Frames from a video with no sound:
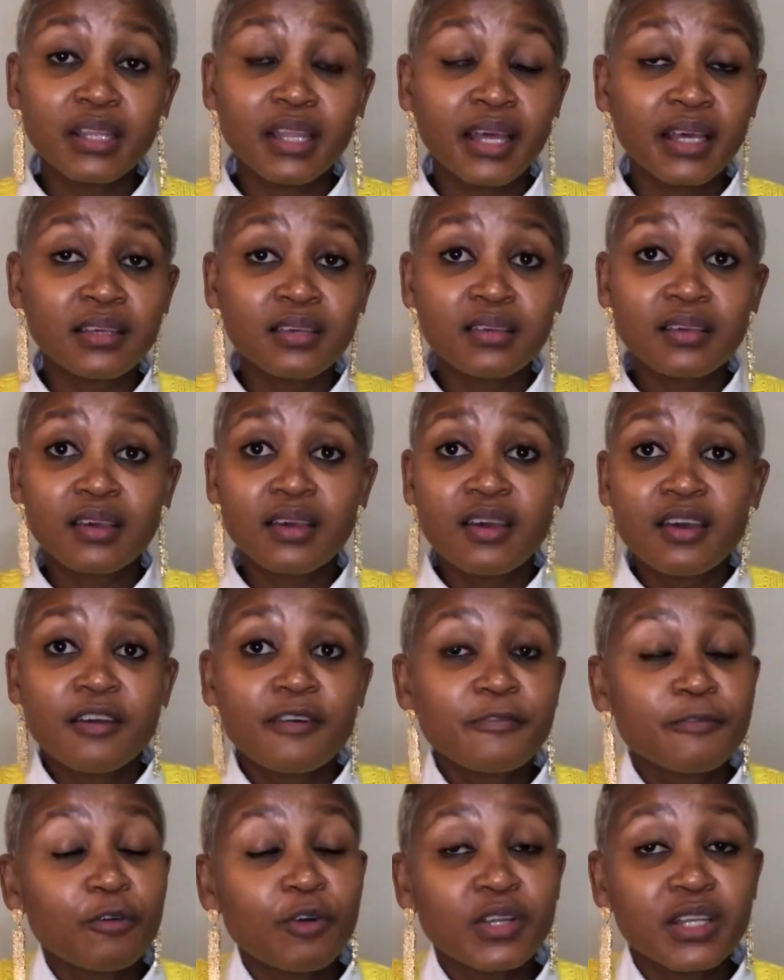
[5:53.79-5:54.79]
Like,
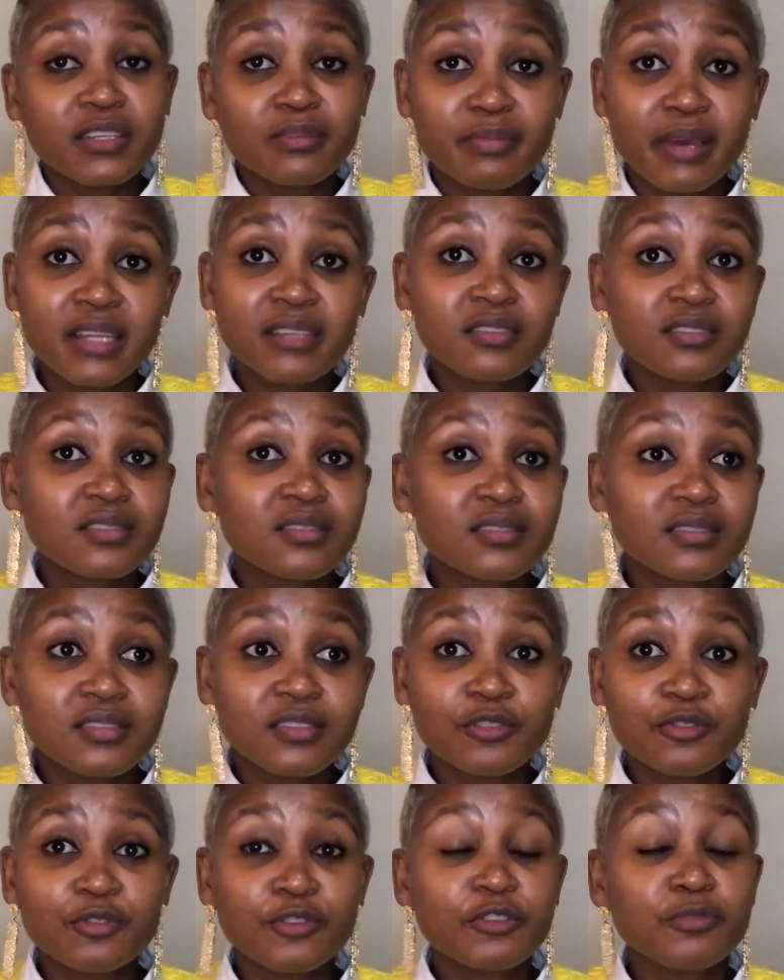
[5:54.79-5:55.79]
for all it matters,
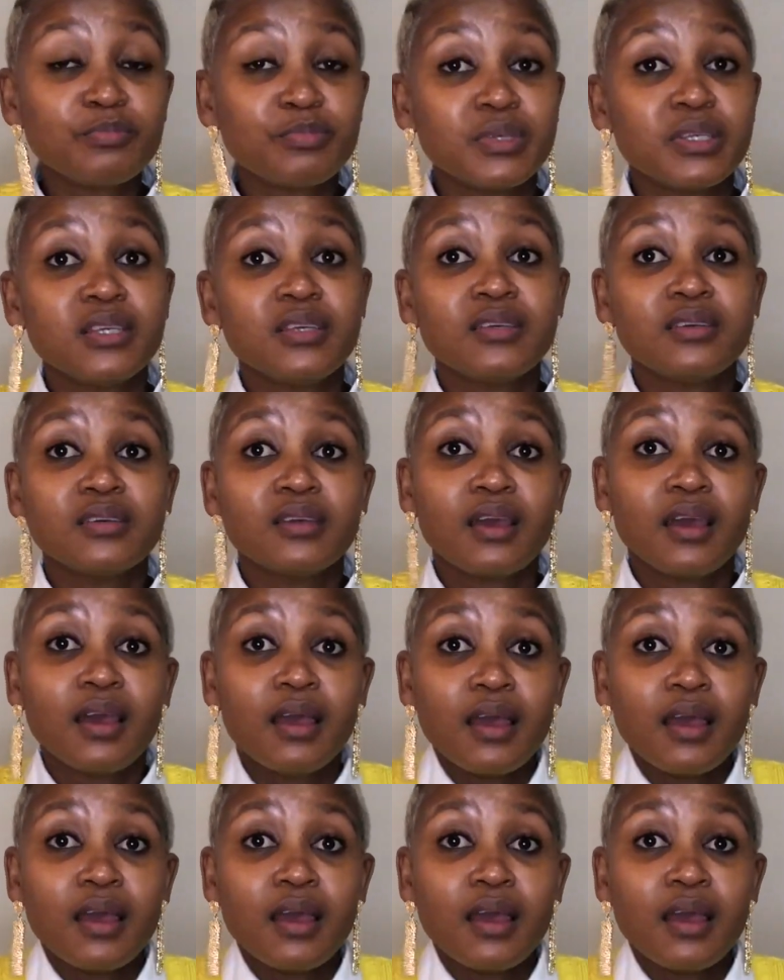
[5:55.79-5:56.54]
this could be